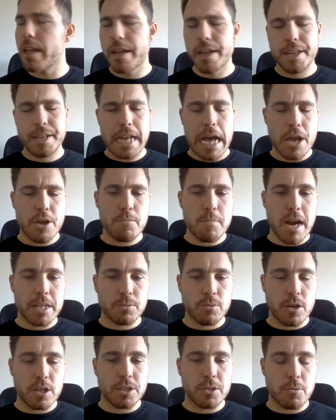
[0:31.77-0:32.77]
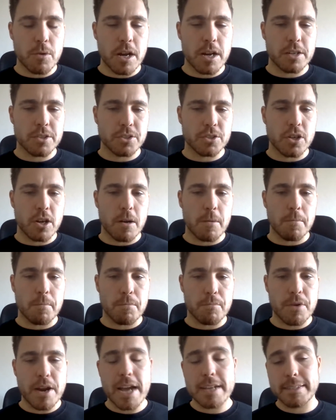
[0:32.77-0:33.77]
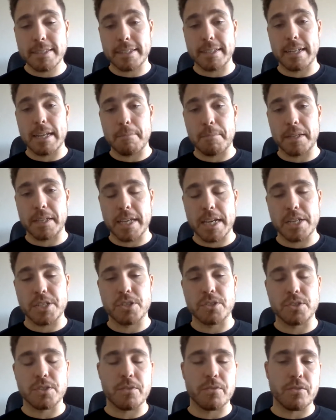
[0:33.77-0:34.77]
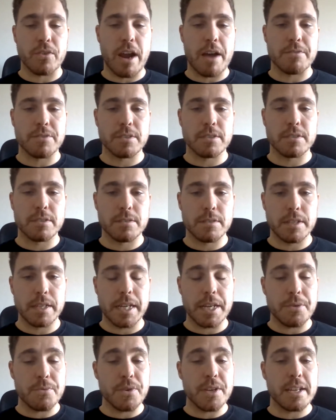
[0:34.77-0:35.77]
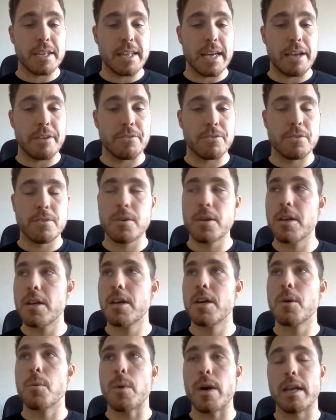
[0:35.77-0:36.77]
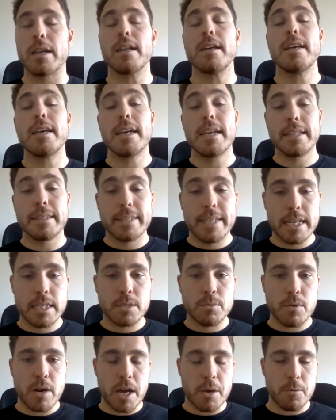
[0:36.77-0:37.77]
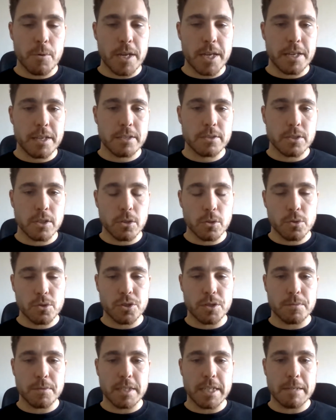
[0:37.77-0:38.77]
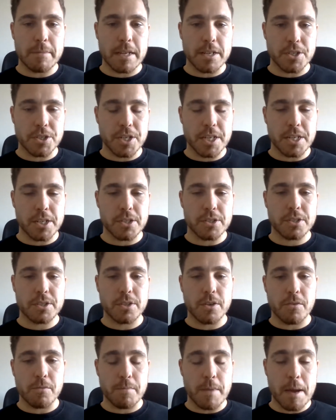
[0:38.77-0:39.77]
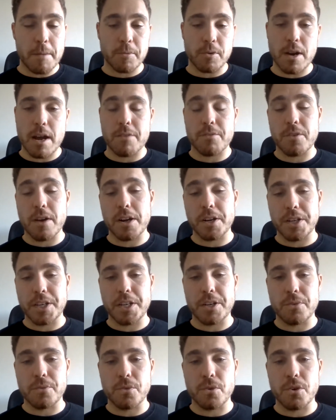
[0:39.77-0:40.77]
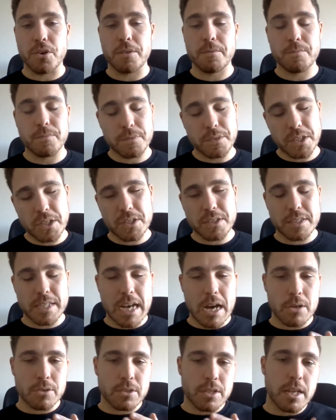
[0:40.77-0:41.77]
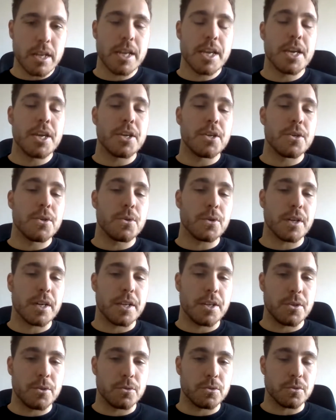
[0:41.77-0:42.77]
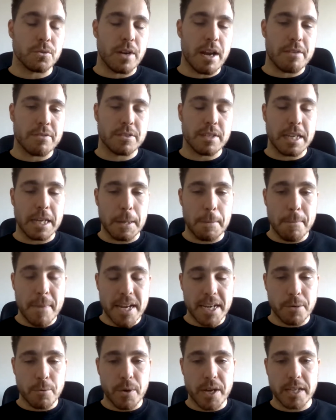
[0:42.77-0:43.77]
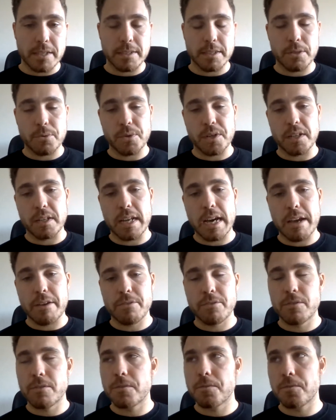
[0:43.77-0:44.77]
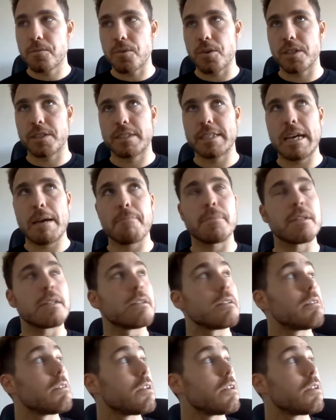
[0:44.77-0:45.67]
Now you might wonder what are some practical applications of graphs in real life. Well, that's why we, solution team engineers of Memgraph, are here for. Turns out you can use graphs in many ways in real life. For example,